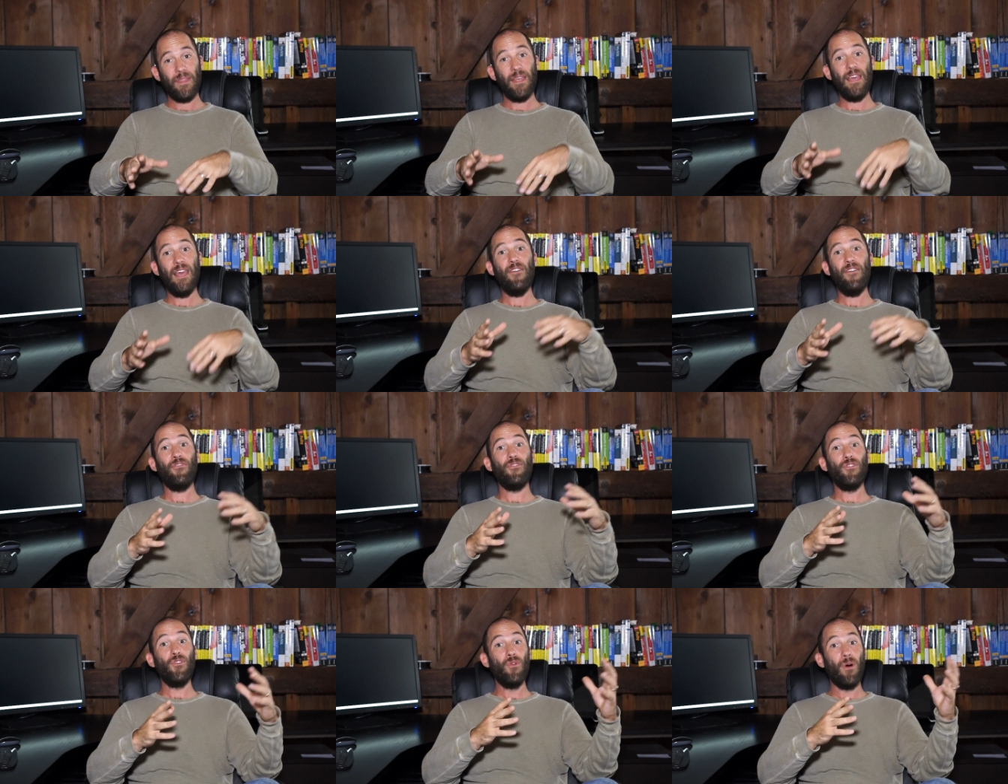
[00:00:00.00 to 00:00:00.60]

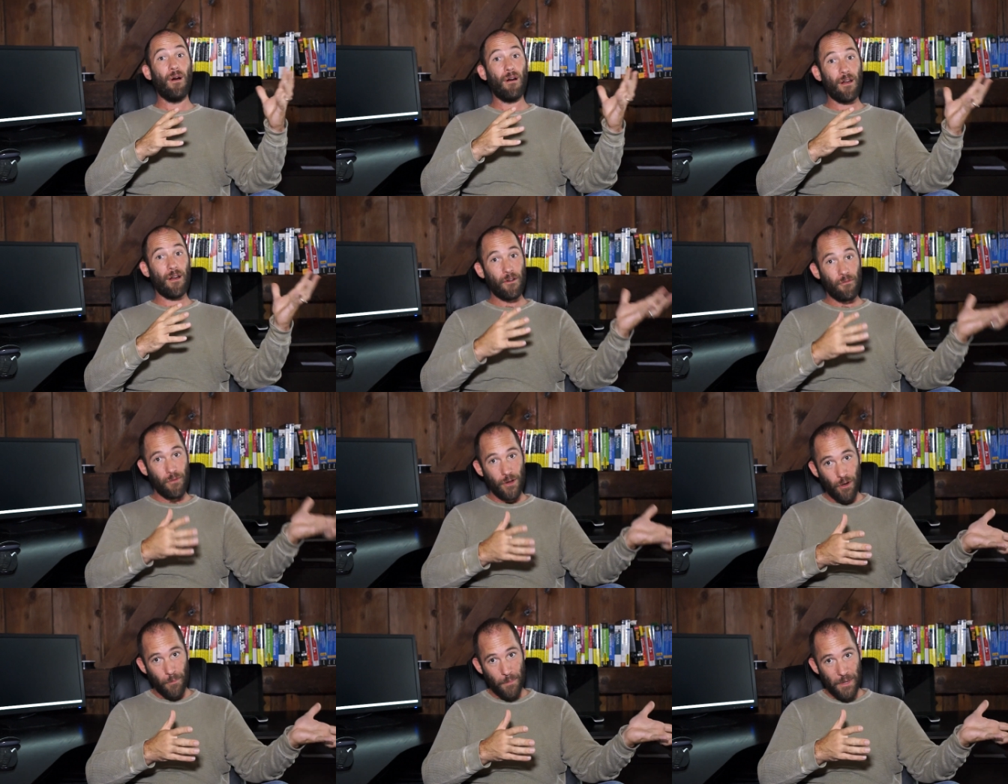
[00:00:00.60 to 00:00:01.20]
if you are a
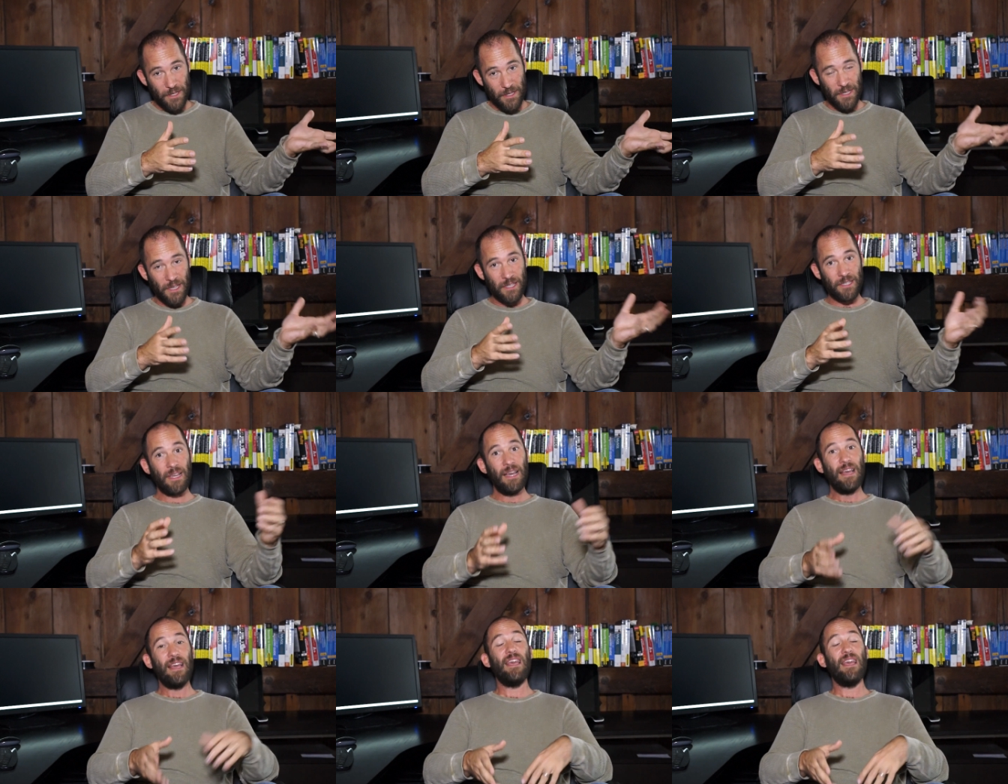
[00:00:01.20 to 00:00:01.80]
real
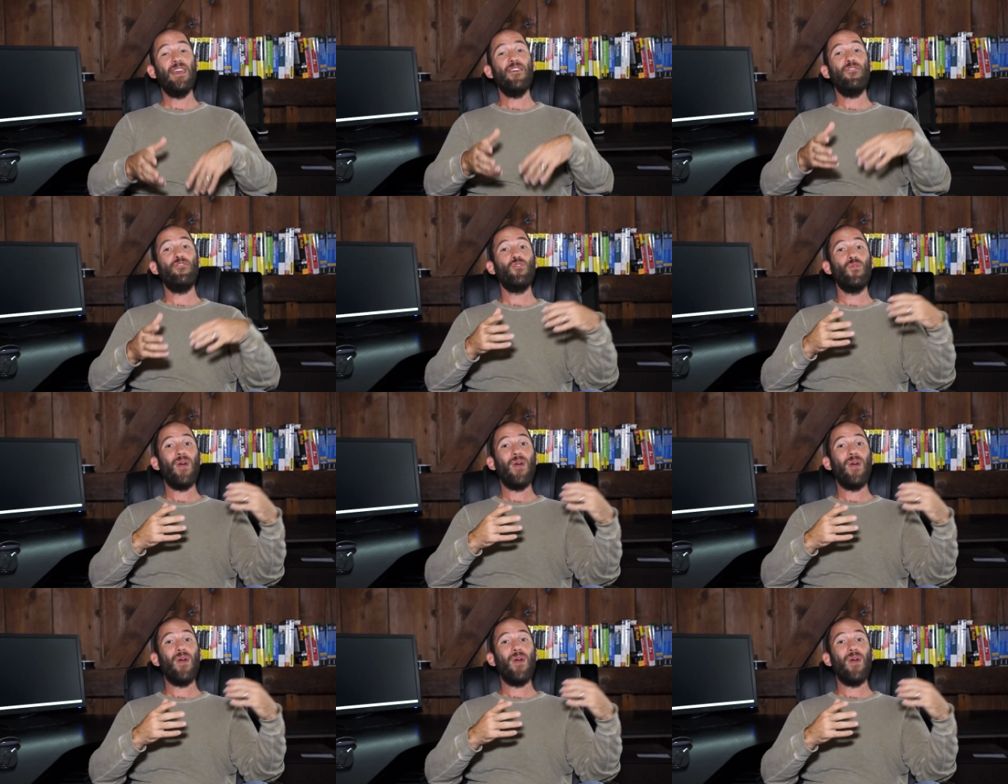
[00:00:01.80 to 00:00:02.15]
business, if